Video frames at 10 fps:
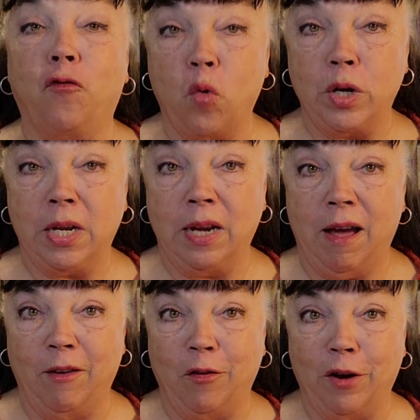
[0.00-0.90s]

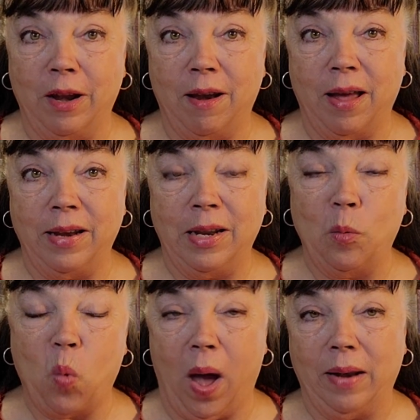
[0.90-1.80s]

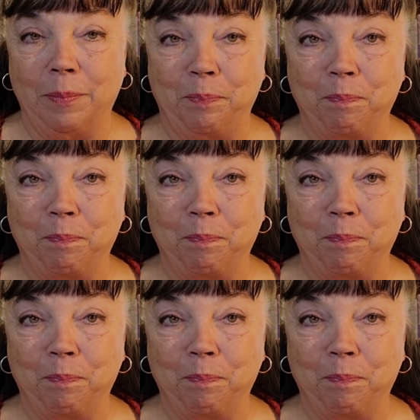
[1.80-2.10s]
1491.